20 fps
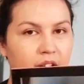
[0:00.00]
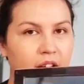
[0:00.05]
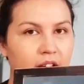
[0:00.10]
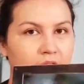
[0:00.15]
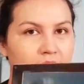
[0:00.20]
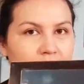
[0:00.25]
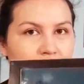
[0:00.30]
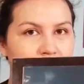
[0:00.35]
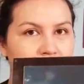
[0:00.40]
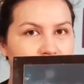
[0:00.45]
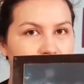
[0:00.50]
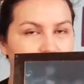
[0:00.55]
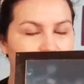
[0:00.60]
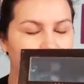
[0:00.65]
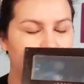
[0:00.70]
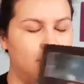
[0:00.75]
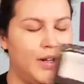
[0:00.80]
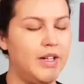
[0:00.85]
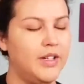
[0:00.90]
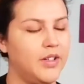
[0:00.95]
is
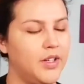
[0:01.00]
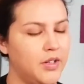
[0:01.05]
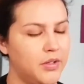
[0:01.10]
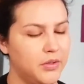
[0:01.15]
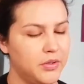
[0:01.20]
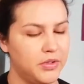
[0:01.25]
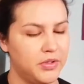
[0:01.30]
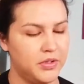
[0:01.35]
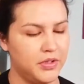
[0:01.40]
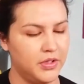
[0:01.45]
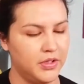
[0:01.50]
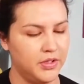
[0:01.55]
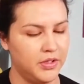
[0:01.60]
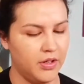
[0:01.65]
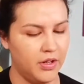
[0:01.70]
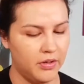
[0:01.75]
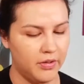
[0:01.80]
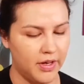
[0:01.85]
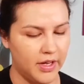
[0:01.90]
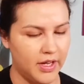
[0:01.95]
well used
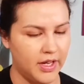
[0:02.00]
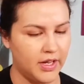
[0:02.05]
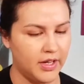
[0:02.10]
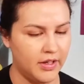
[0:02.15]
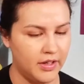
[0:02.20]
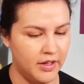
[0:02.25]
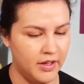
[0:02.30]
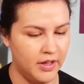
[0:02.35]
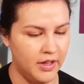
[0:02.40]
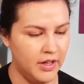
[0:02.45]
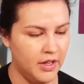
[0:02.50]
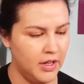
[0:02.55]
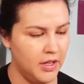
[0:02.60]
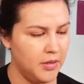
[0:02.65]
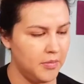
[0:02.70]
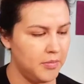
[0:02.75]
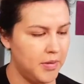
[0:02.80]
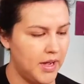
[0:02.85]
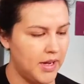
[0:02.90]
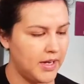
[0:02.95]
already
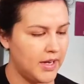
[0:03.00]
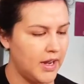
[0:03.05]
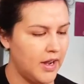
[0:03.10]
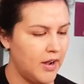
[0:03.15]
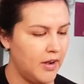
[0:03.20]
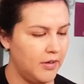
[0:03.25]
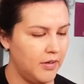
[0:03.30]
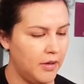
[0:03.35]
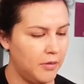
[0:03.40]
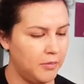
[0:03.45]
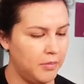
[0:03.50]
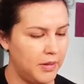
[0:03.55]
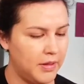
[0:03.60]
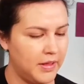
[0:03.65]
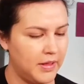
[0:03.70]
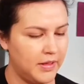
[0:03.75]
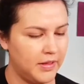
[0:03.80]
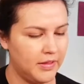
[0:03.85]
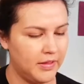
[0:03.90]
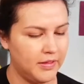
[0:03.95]
by now,
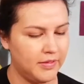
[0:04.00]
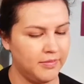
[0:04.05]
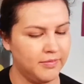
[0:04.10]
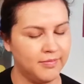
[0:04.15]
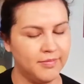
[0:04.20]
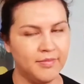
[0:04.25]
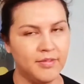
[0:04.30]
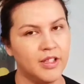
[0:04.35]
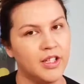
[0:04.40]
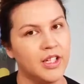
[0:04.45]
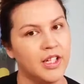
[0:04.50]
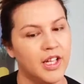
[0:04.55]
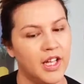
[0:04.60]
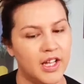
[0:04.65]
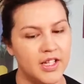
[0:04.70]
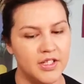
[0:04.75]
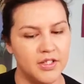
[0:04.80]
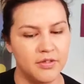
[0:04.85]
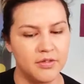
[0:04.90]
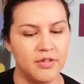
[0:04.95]
but
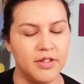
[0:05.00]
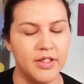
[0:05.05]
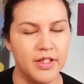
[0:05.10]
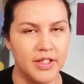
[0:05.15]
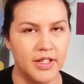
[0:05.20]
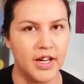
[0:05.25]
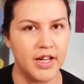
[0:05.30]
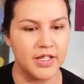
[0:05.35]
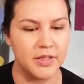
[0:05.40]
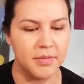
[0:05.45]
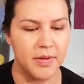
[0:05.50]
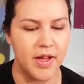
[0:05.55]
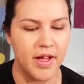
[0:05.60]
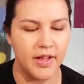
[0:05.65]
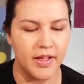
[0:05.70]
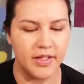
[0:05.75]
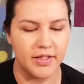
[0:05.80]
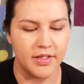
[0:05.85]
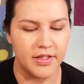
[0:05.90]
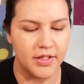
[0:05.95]
it's a really nice
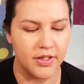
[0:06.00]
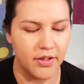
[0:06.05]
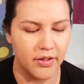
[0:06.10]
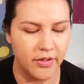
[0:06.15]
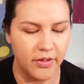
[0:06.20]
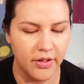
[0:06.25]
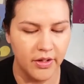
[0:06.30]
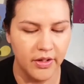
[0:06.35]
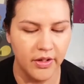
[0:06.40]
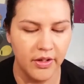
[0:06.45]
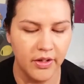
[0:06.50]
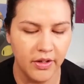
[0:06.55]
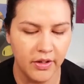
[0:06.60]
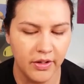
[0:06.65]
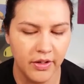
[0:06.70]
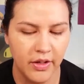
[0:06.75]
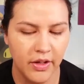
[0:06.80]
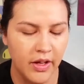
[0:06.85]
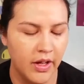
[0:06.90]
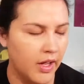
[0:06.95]
palette, so
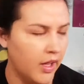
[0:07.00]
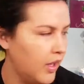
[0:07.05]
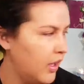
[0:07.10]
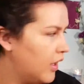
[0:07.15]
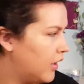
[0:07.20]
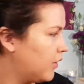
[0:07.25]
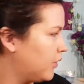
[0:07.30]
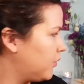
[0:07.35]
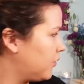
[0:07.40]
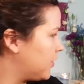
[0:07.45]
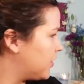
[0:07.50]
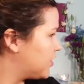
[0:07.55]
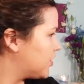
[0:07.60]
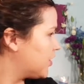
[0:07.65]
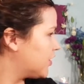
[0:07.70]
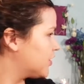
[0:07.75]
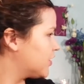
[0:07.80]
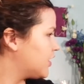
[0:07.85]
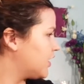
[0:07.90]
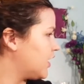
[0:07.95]
we
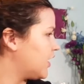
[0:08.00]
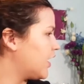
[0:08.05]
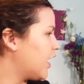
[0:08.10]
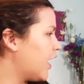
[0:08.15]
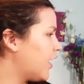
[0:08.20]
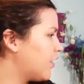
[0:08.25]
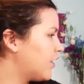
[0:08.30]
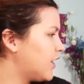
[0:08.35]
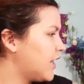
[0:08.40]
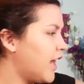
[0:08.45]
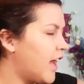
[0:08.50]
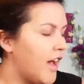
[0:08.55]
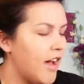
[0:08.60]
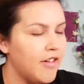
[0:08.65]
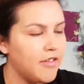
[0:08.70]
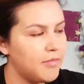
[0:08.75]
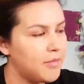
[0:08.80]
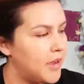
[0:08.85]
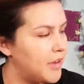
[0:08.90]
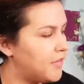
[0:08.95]
shall see. I already
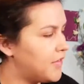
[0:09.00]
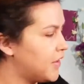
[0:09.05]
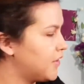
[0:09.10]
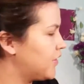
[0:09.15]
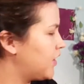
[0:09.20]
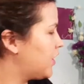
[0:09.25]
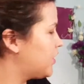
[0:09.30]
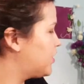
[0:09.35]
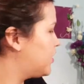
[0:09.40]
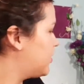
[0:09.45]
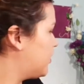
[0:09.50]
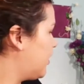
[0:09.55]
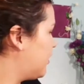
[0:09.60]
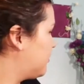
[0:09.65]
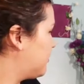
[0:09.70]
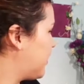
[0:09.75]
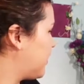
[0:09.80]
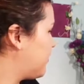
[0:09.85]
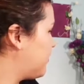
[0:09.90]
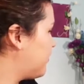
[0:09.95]
have my foundation
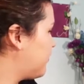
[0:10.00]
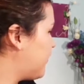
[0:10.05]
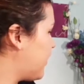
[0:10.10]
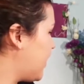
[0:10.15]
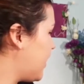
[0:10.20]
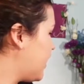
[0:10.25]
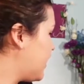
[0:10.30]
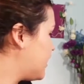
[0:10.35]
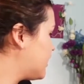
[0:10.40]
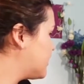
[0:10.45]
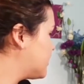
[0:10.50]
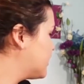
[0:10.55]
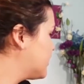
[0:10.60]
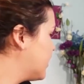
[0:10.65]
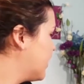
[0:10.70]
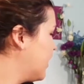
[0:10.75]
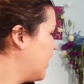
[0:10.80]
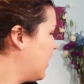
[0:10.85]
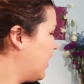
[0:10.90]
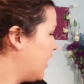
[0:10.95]
on my face.
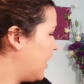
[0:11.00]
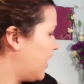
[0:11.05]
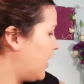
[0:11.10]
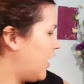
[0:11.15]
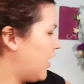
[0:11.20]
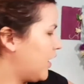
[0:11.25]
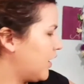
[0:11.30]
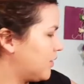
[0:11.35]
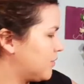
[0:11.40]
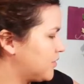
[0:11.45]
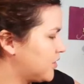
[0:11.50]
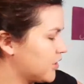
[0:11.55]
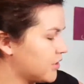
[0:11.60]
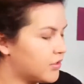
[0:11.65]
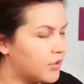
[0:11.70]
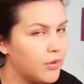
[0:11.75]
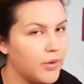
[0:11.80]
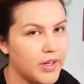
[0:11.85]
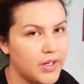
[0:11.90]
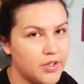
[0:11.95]
I'm
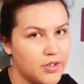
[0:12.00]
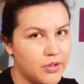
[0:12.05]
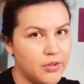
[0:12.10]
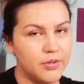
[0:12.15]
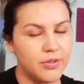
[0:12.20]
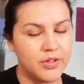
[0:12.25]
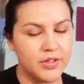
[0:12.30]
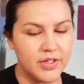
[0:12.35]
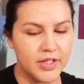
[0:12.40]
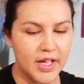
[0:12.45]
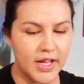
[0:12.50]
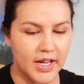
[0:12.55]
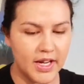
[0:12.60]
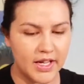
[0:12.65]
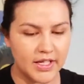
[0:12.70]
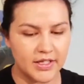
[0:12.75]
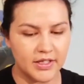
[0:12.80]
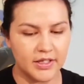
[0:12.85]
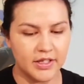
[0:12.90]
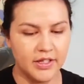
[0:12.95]
just going to set
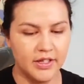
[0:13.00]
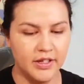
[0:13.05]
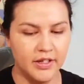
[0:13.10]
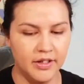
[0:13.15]
it